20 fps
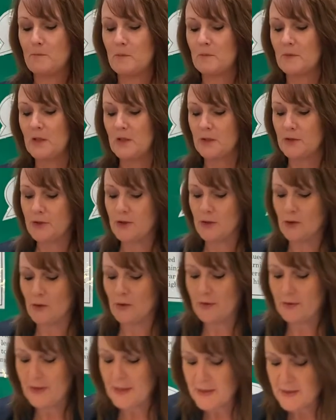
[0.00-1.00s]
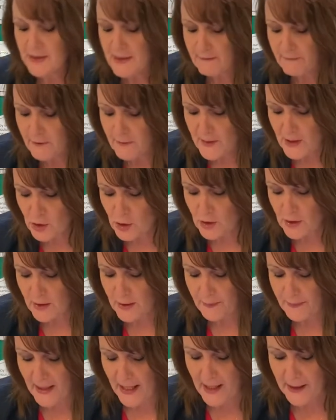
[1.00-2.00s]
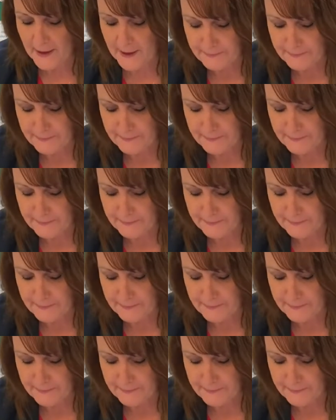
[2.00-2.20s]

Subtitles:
So that's the information in the pack,